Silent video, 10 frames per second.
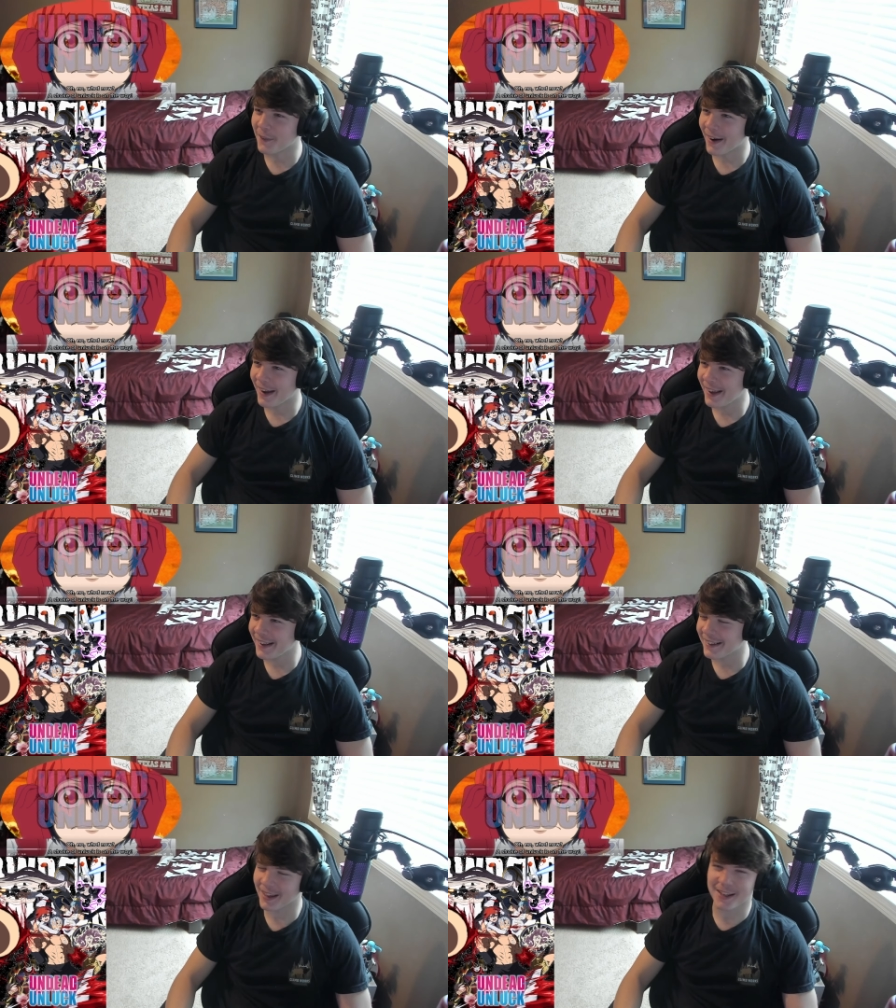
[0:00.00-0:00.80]

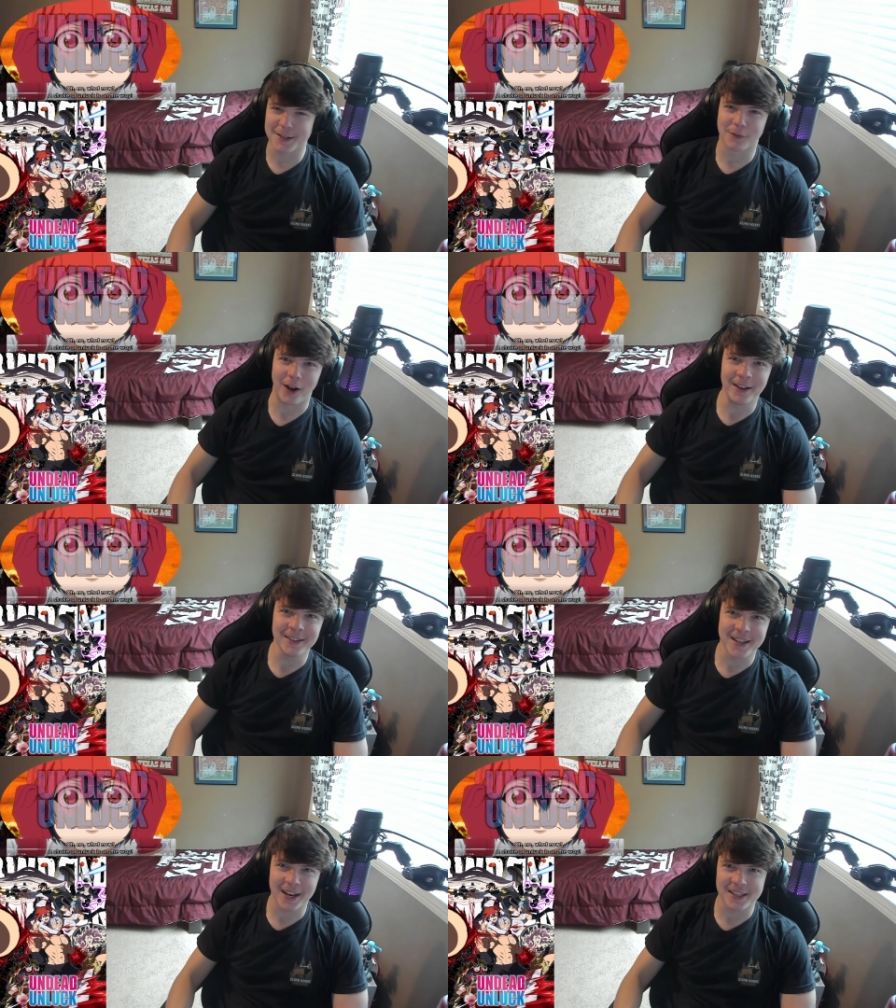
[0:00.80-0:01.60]
right? Because if
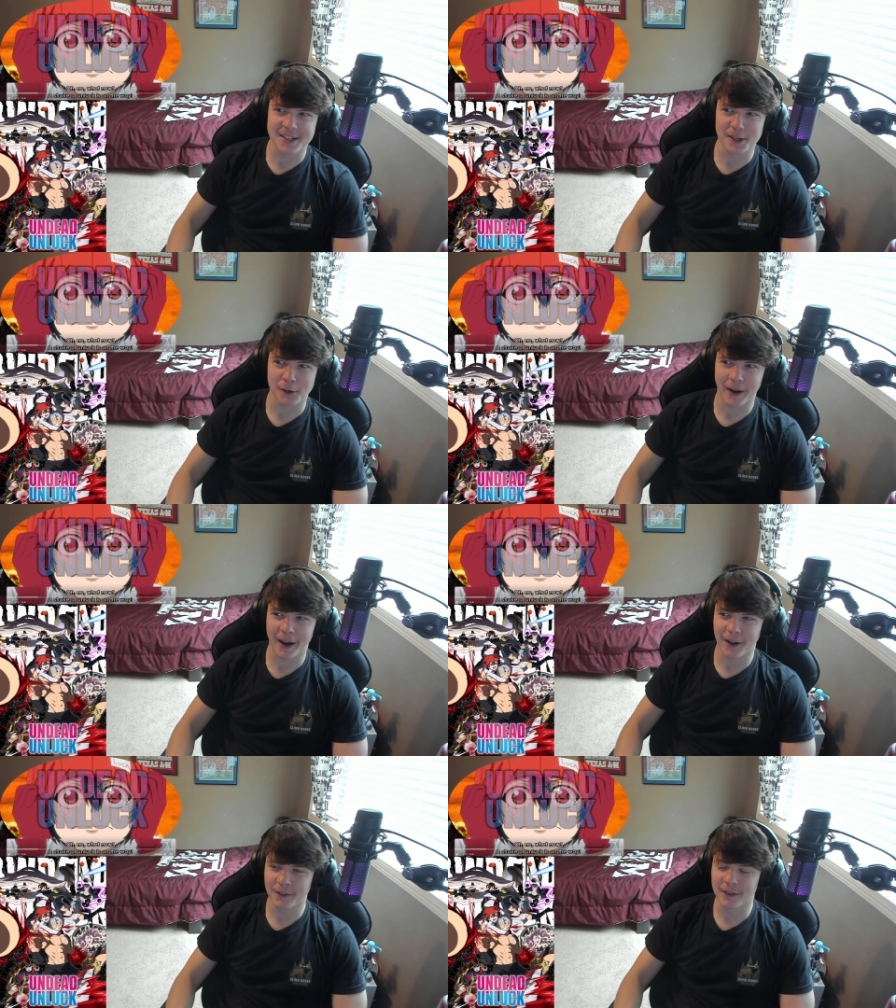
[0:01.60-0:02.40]
undead is still
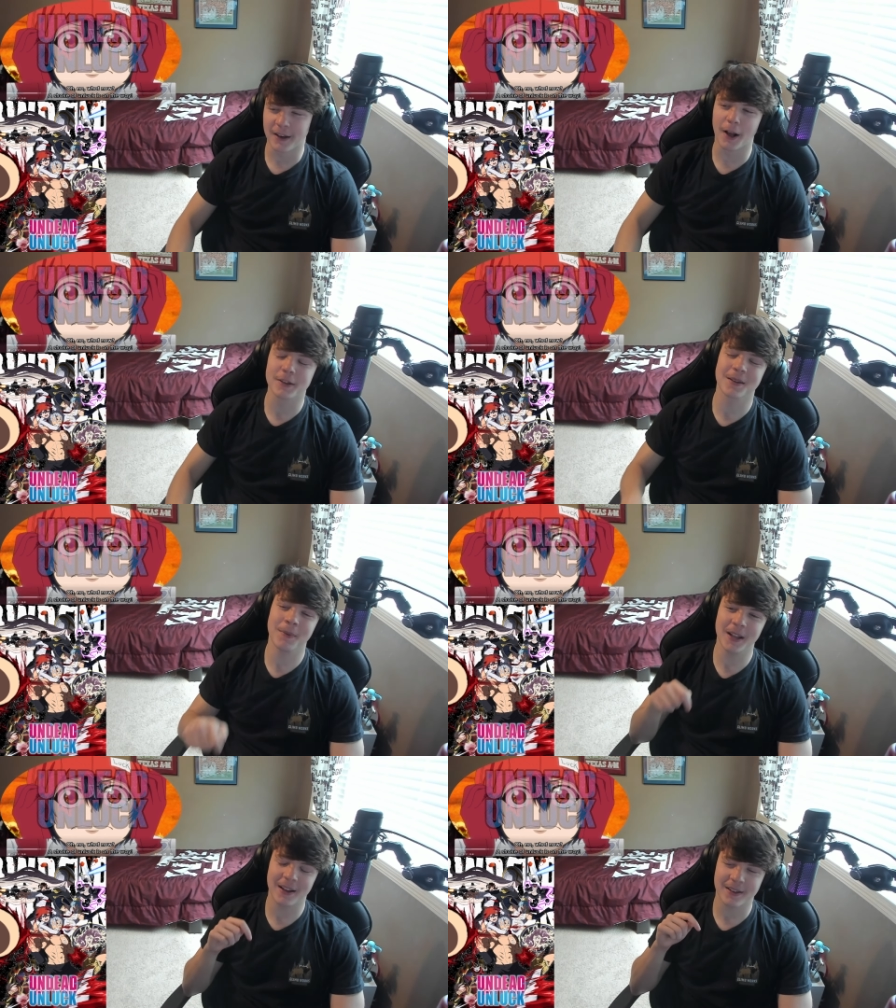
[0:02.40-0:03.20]
around, no,
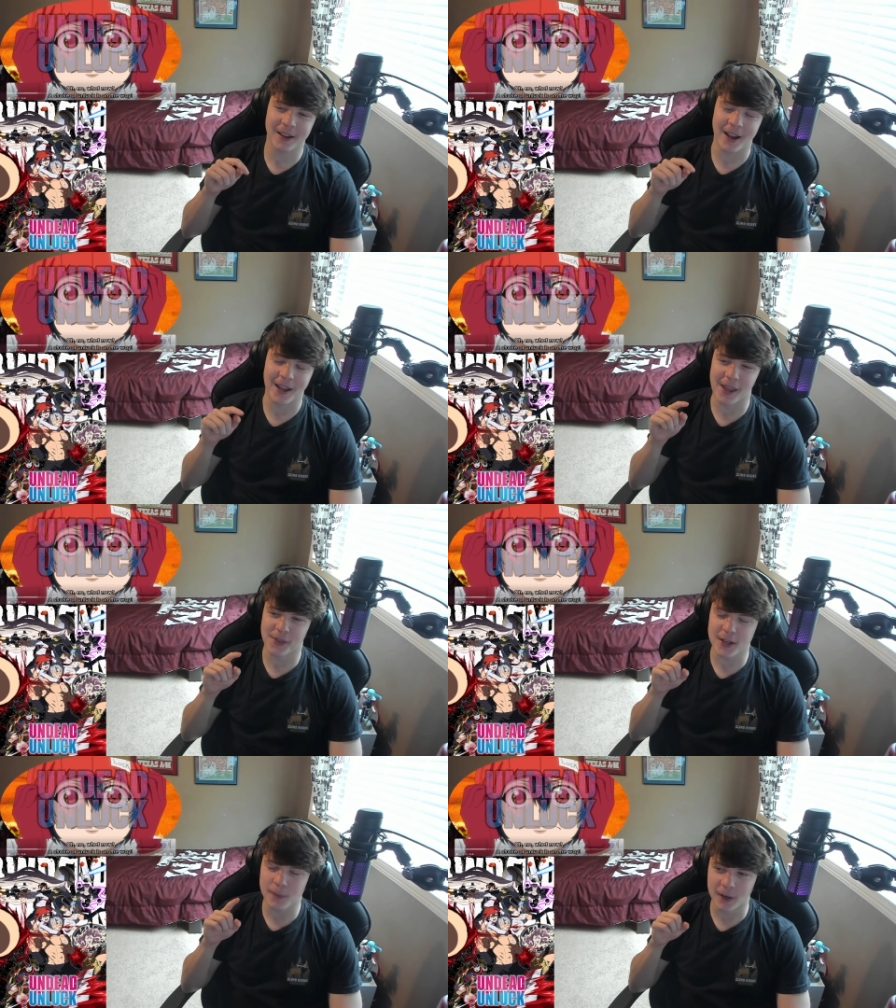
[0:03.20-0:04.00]
somebody, at, at
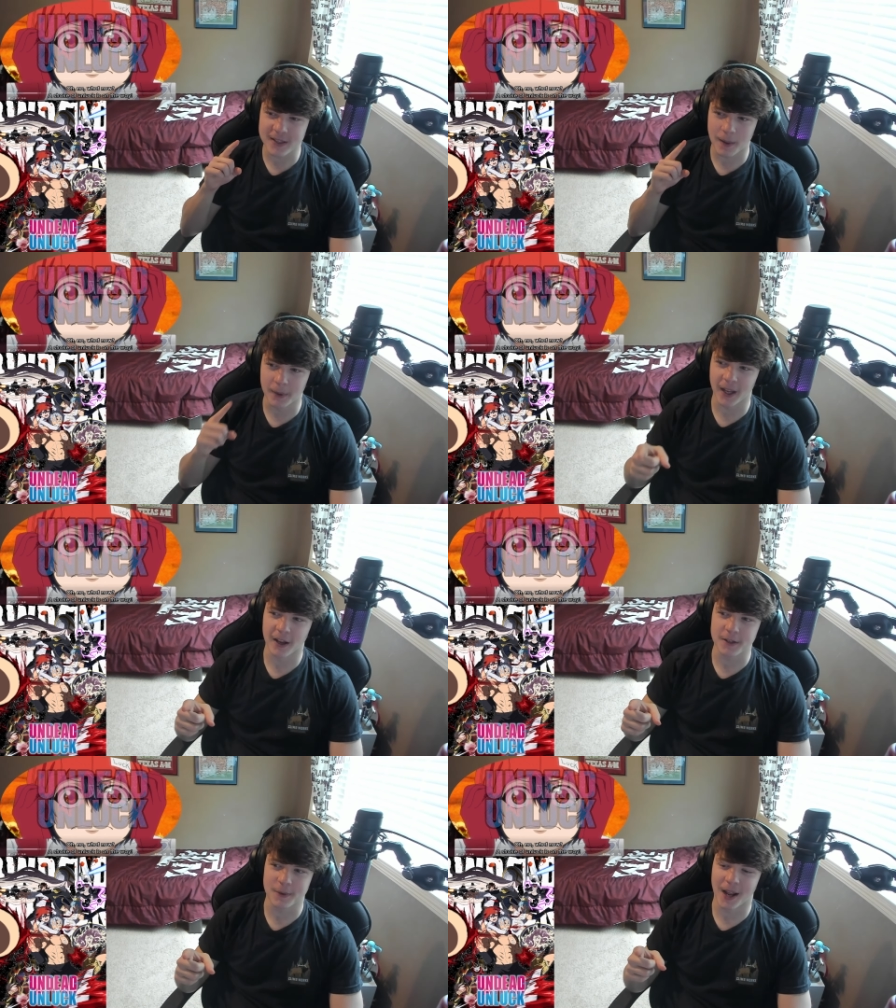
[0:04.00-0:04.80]
this point, somebody
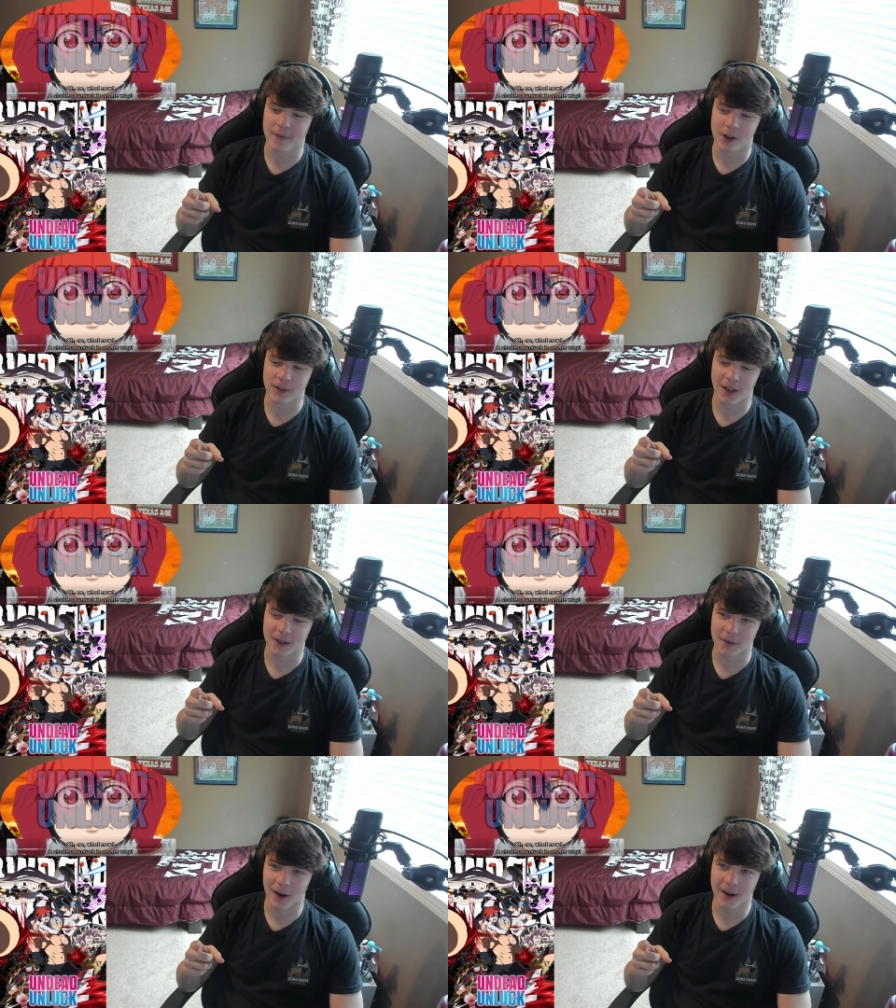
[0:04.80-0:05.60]
else would have
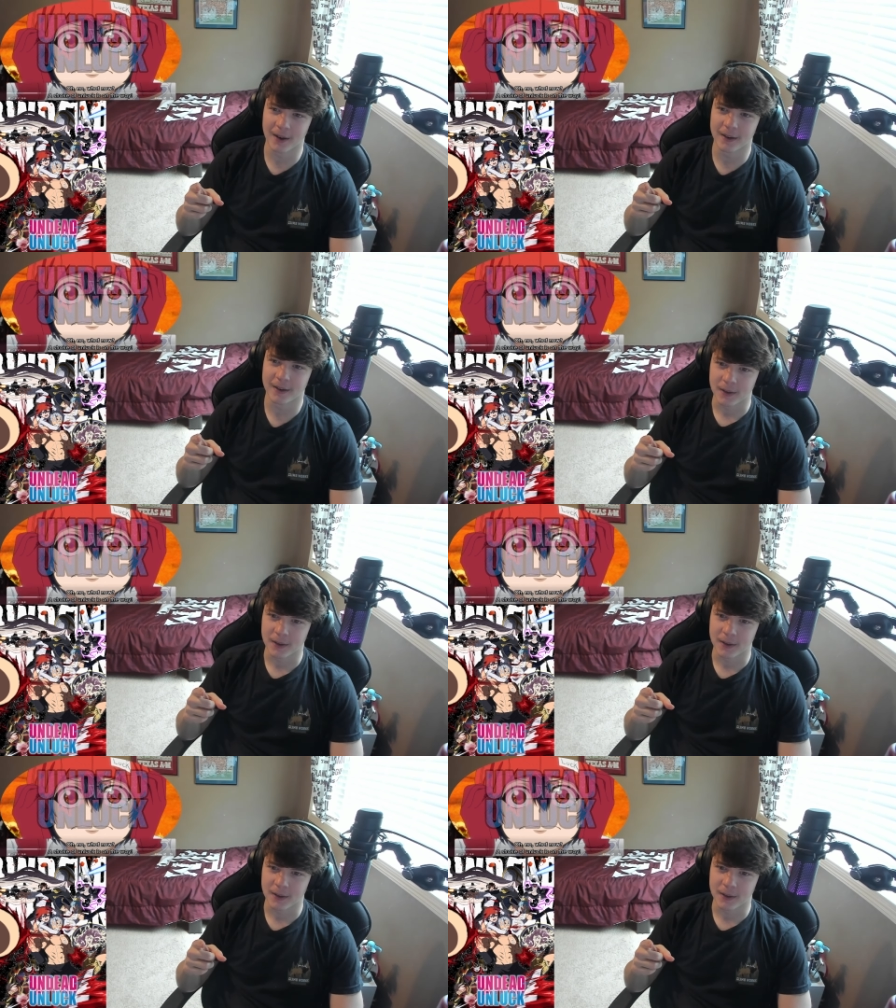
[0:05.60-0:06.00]
unluck, right?